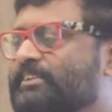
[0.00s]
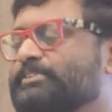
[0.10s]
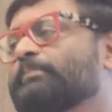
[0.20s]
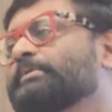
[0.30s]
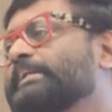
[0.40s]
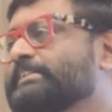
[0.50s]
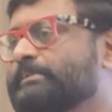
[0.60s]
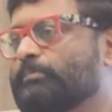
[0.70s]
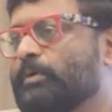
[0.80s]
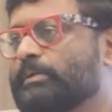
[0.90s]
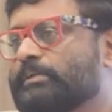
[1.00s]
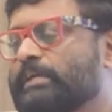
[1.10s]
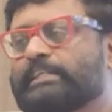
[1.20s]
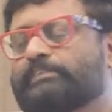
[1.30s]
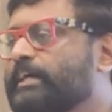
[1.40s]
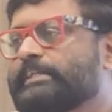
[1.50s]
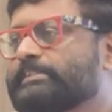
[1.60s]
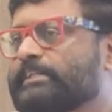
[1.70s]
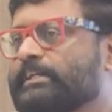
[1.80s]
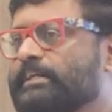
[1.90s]
So upgrading is important.
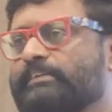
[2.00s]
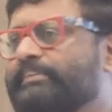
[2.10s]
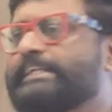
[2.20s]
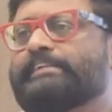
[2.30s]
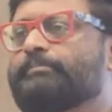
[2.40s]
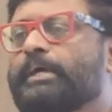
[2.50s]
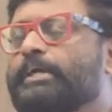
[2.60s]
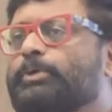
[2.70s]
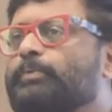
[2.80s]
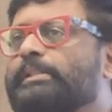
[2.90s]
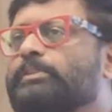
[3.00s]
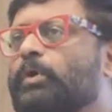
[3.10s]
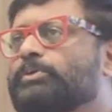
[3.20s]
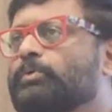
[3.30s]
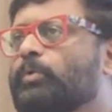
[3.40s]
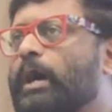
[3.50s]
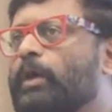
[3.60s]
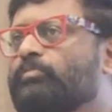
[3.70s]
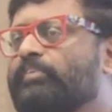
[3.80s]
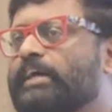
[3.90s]
Otherwise, very deep. You will not know
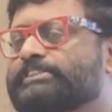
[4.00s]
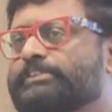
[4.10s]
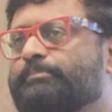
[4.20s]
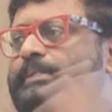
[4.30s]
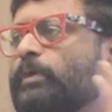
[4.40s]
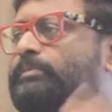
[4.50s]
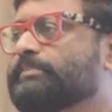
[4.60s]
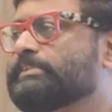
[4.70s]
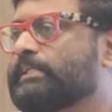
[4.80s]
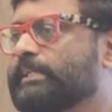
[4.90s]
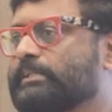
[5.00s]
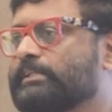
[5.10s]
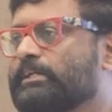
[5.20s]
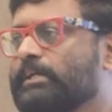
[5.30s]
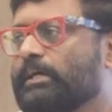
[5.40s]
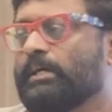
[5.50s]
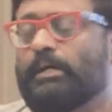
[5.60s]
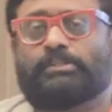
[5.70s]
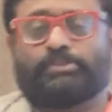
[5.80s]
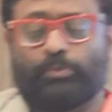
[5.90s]
how fast you have been out of the circuit.
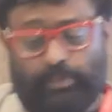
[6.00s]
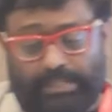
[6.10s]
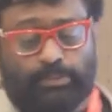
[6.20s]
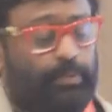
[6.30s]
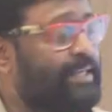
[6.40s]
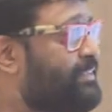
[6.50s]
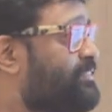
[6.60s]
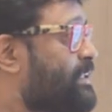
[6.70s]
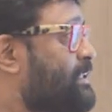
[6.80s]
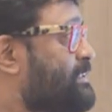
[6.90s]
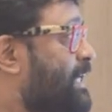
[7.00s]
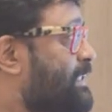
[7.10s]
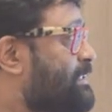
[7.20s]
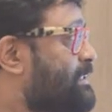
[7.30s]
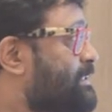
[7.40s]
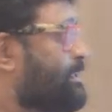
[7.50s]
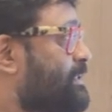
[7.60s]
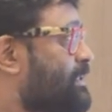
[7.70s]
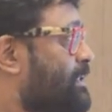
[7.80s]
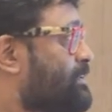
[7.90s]
So it's quite difficult, challenging,
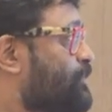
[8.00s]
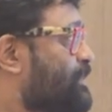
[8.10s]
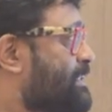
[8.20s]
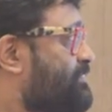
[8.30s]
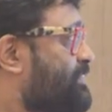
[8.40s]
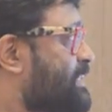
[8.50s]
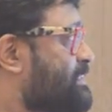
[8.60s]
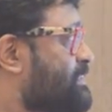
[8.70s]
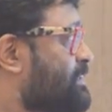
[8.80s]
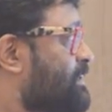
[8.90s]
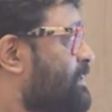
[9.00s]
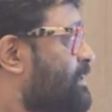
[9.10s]
so which I face.